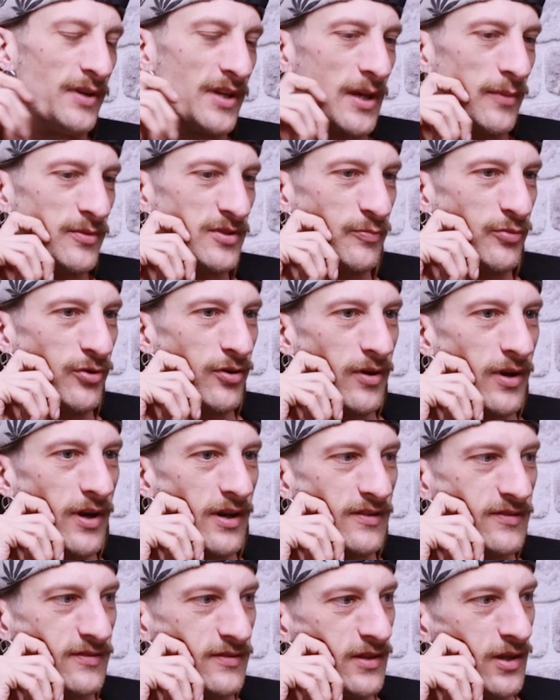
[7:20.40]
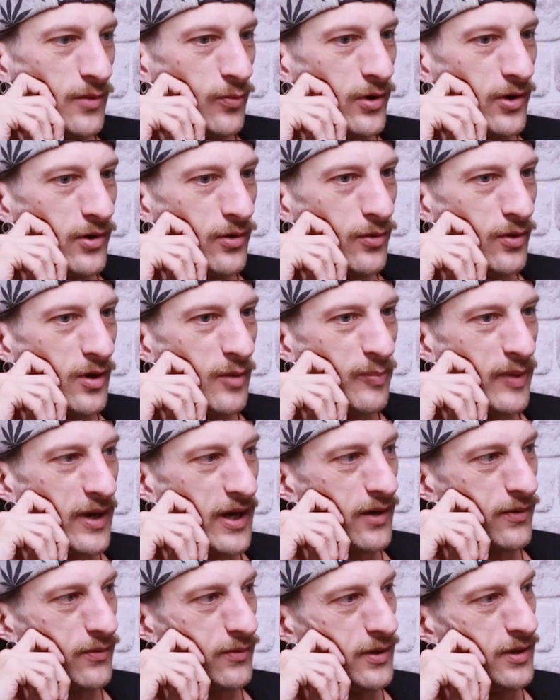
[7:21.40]
when it comes to products, you know, we're all
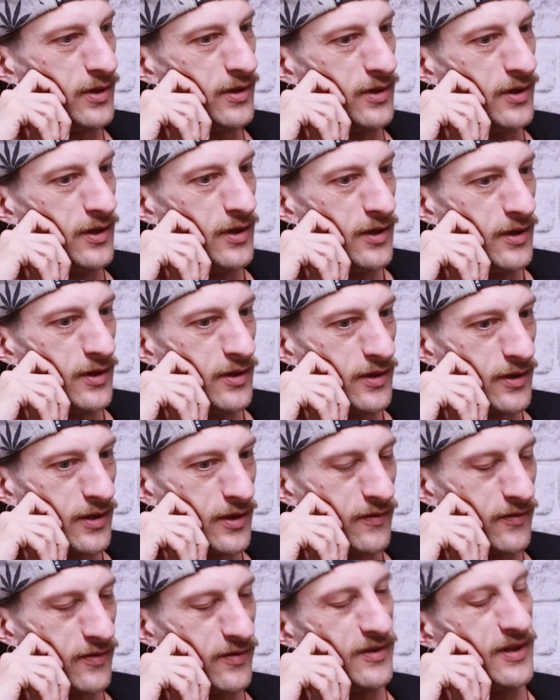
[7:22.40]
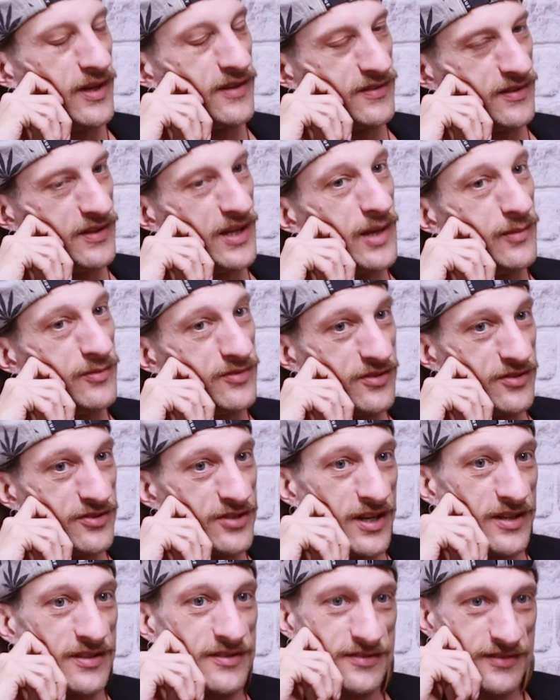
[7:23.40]
about, as the name
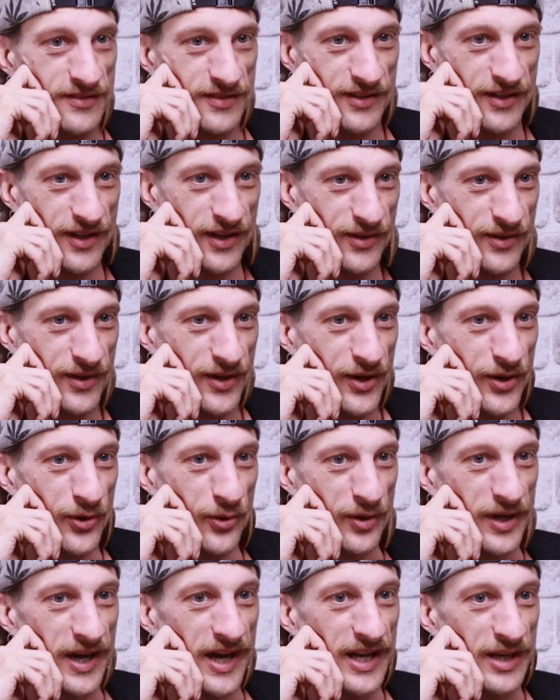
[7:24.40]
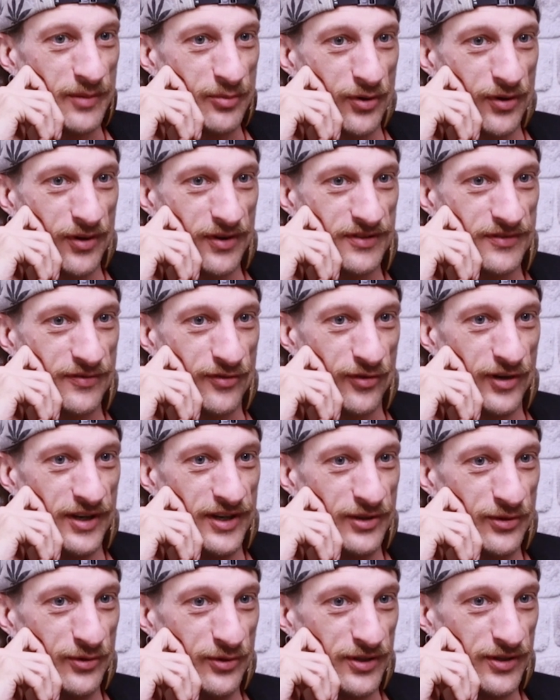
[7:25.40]
suggests, you know, organic products for
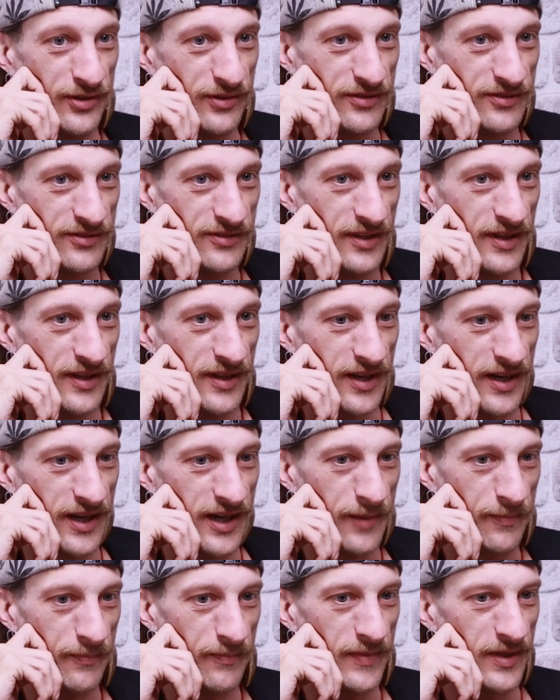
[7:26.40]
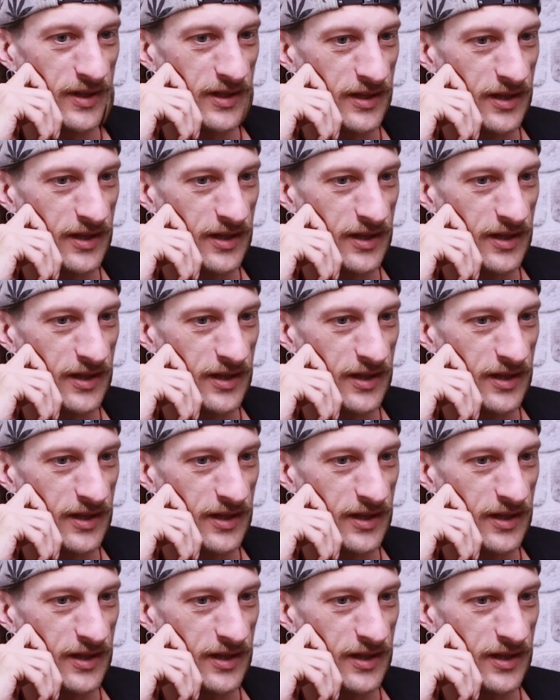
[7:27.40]
indoor use. Um,